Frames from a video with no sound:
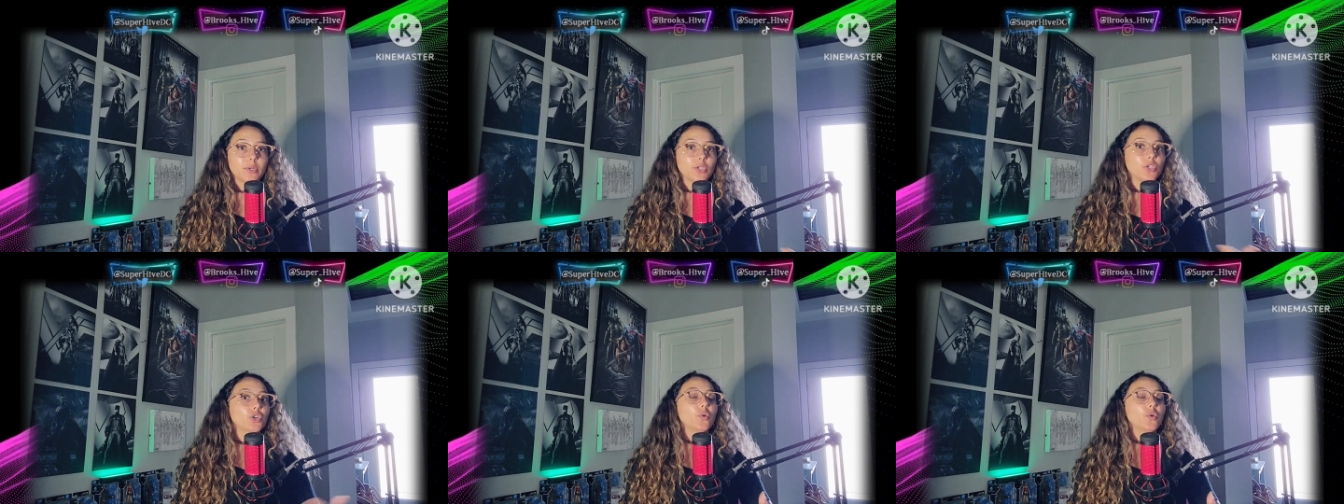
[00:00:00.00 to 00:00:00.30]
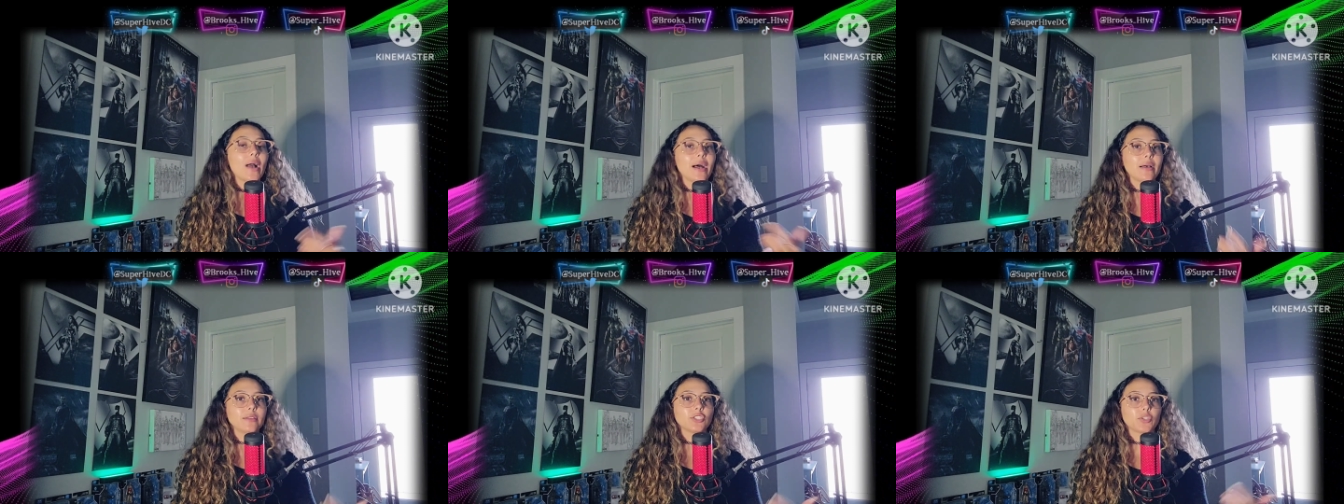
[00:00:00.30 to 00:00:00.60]
but
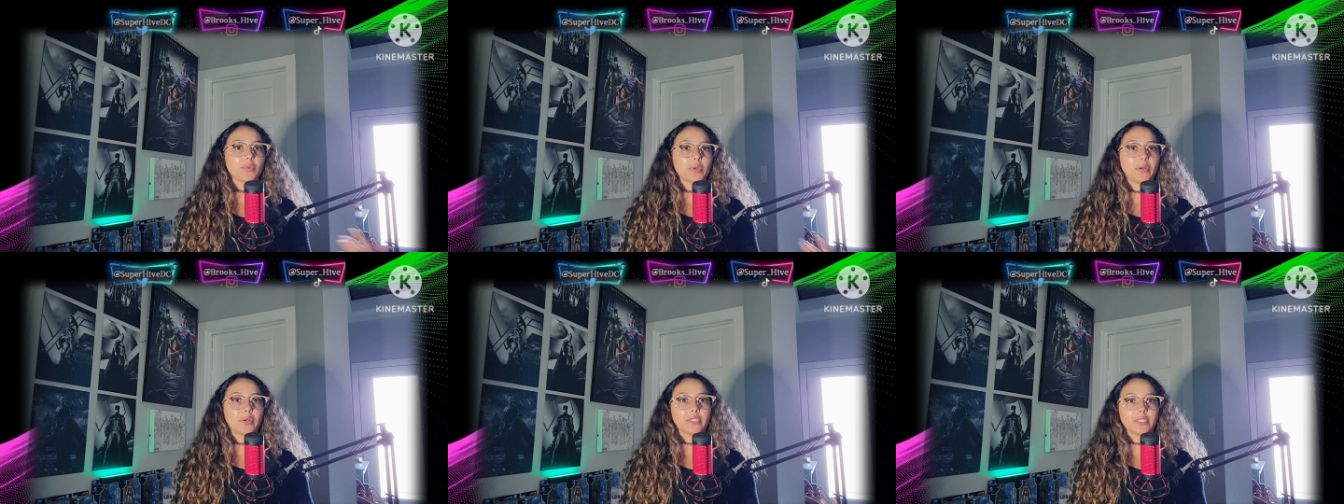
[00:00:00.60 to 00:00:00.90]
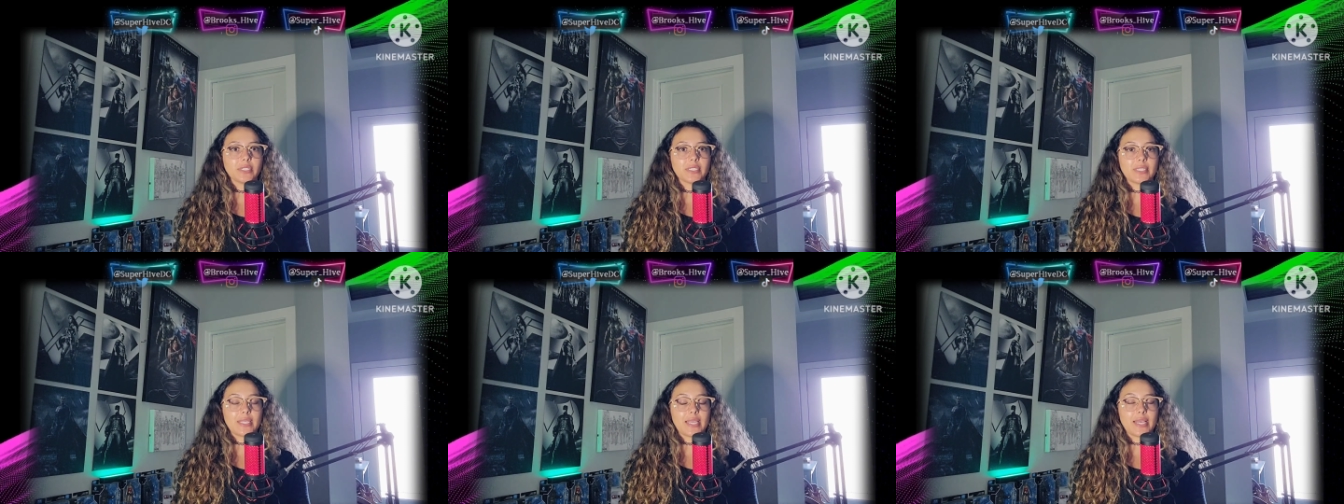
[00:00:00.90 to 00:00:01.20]
who else are we going
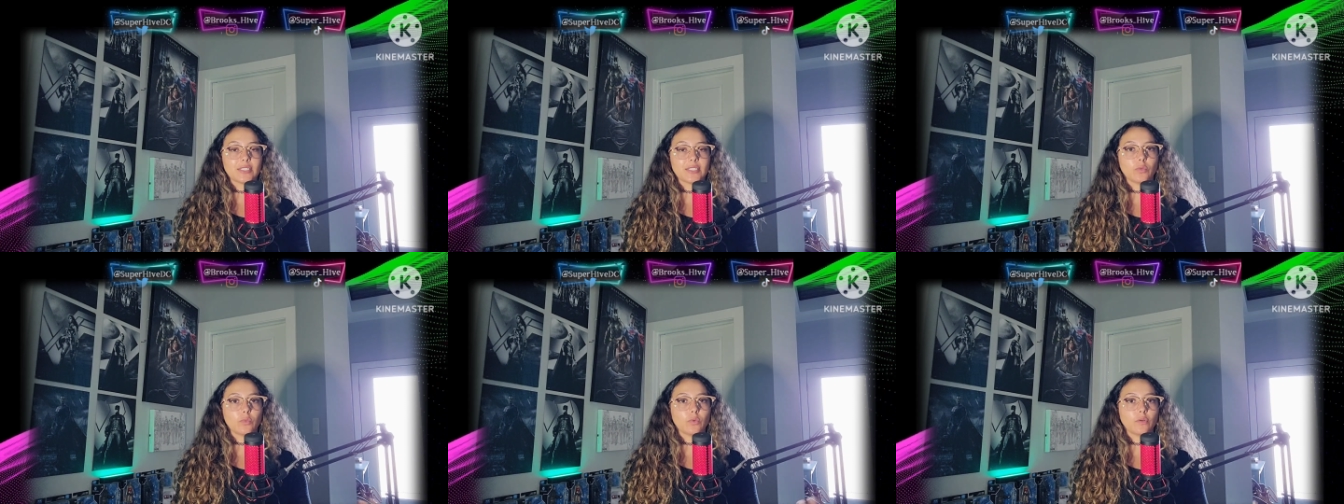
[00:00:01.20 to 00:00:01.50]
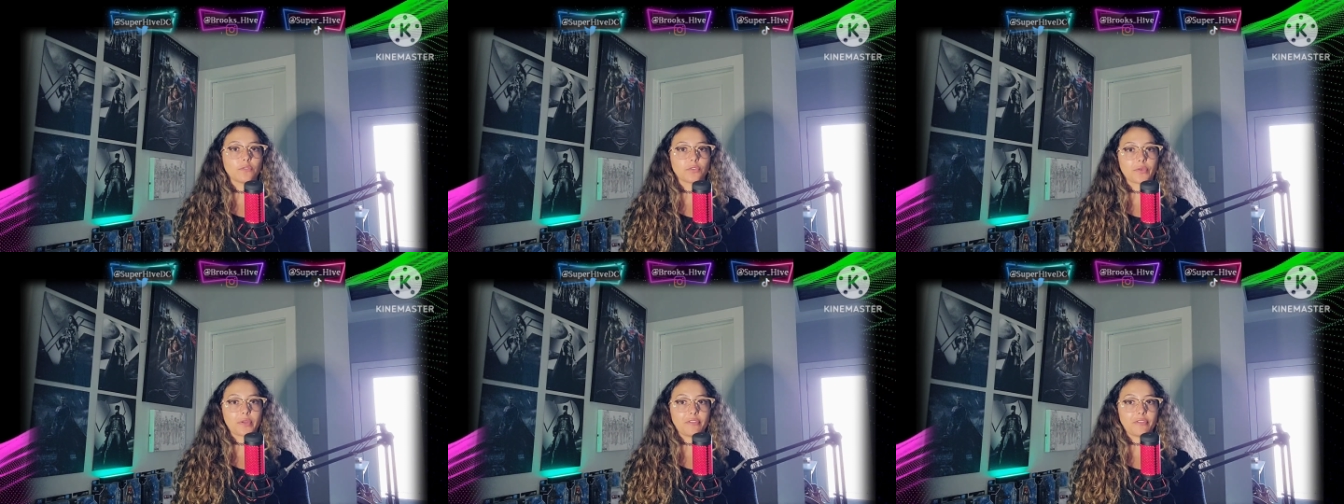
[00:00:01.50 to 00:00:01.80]
to see as a
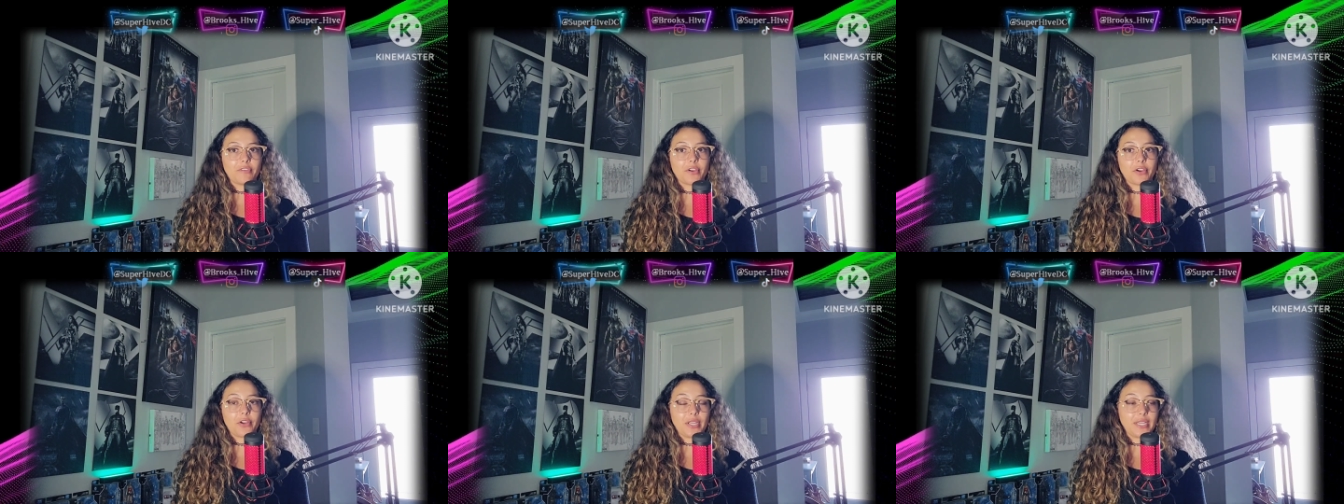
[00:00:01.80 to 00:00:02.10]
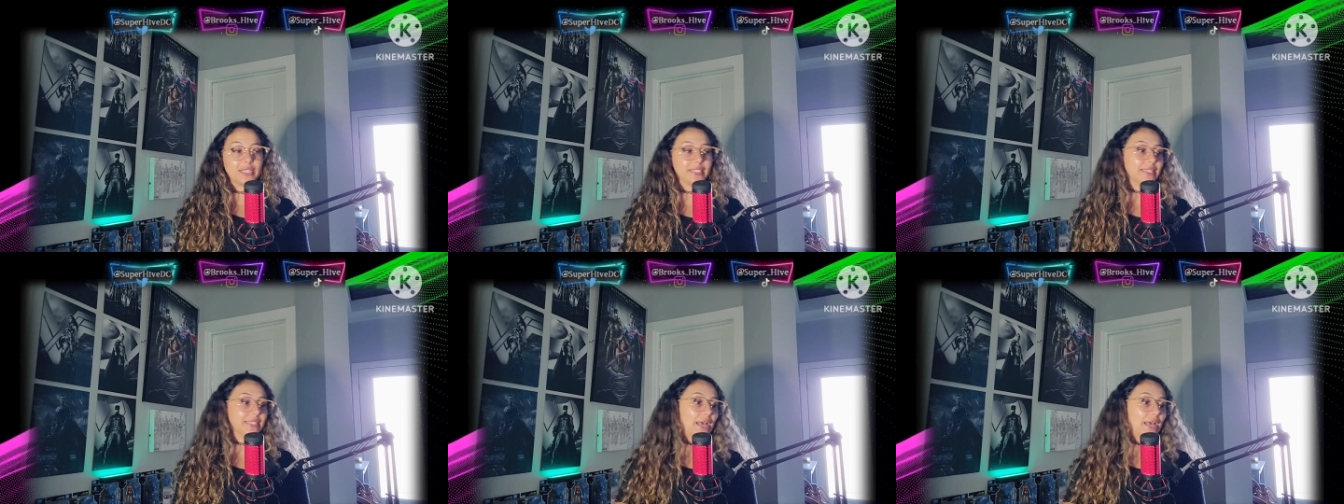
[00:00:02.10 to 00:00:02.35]
Wolverine variant?